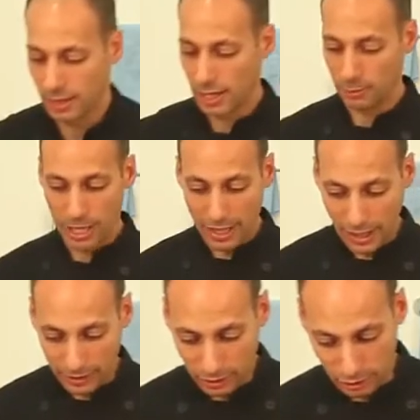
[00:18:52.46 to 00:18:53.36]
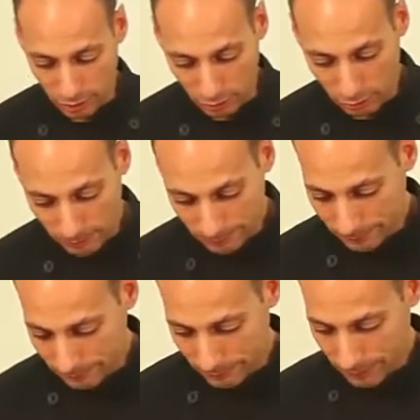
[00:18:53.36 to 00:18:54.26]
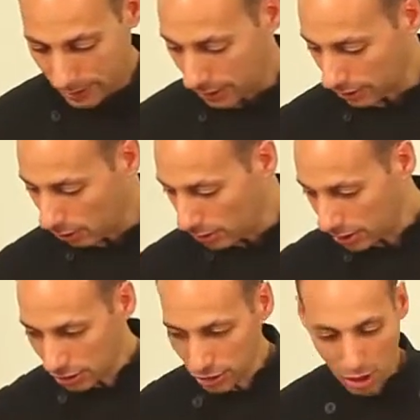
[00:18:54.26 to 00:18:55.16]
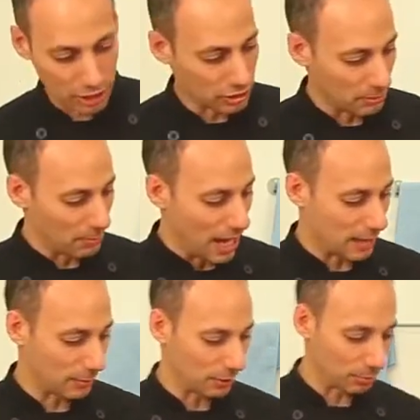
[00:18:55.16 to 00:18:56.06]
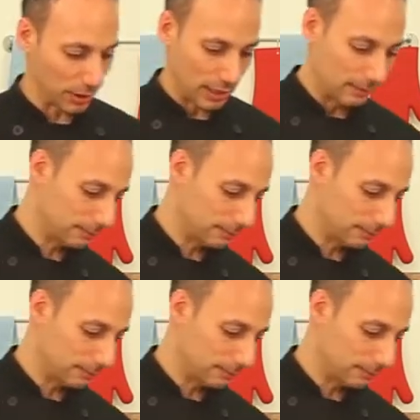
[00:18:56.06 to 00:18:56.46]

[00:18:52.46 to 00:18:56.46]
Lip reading: And what I like to do is always sauce the bottom of the plate.